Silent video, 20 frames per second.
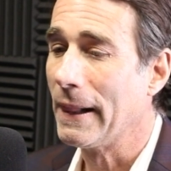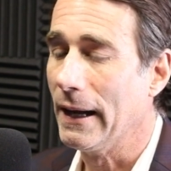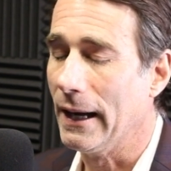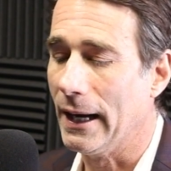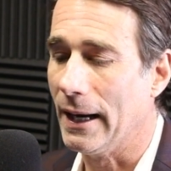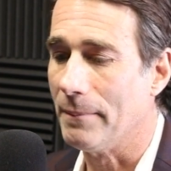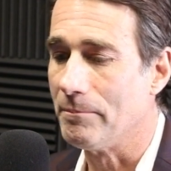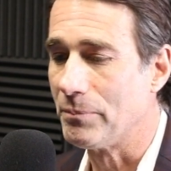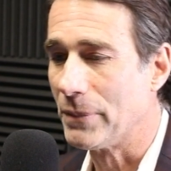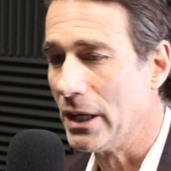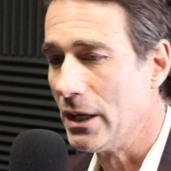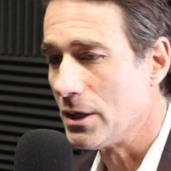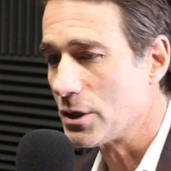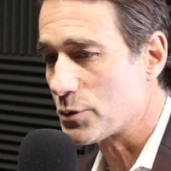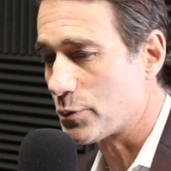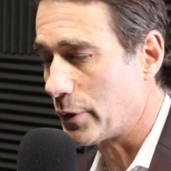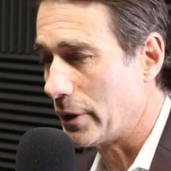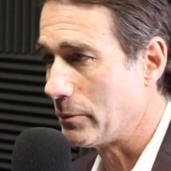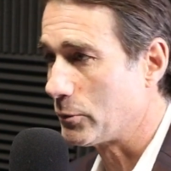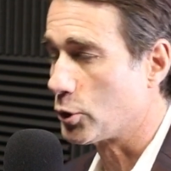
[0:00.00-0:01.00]
Um,
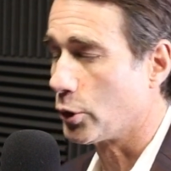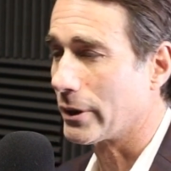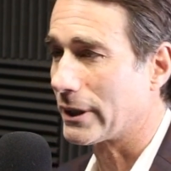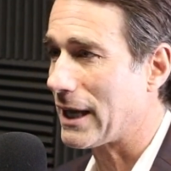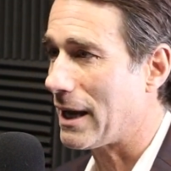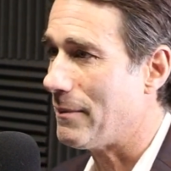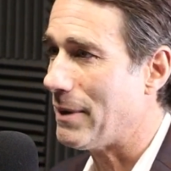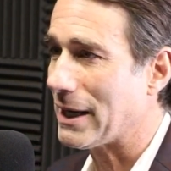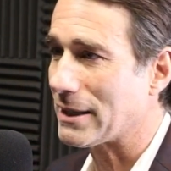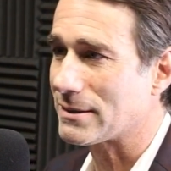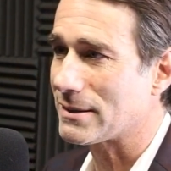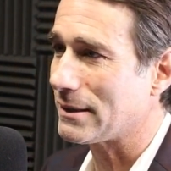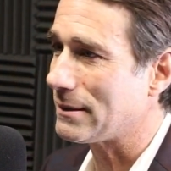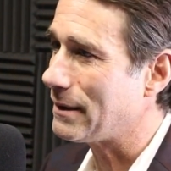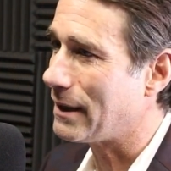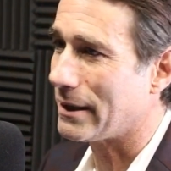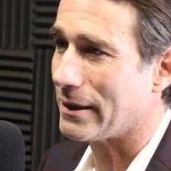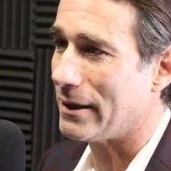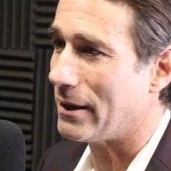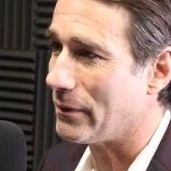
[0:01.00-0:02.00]
Supreme Court came out and said,
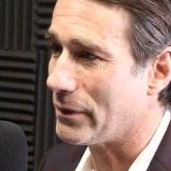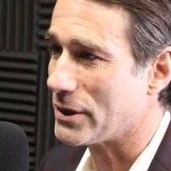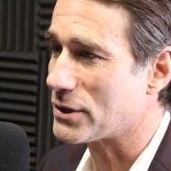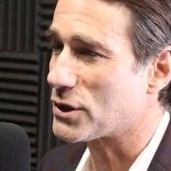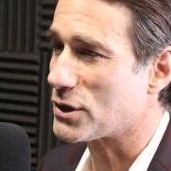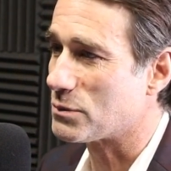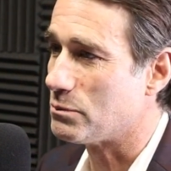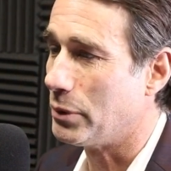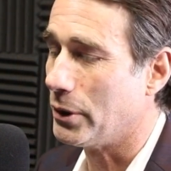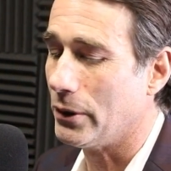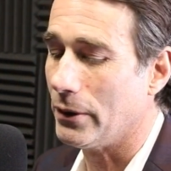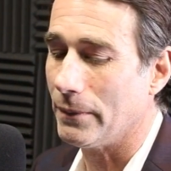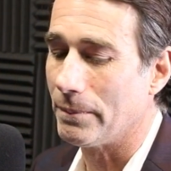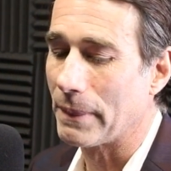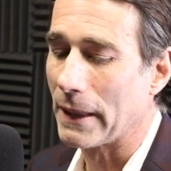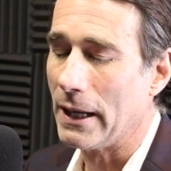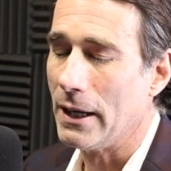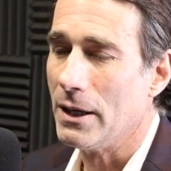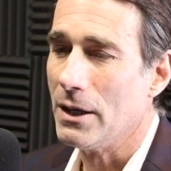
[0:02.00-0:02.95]
no, no, no, this is bull.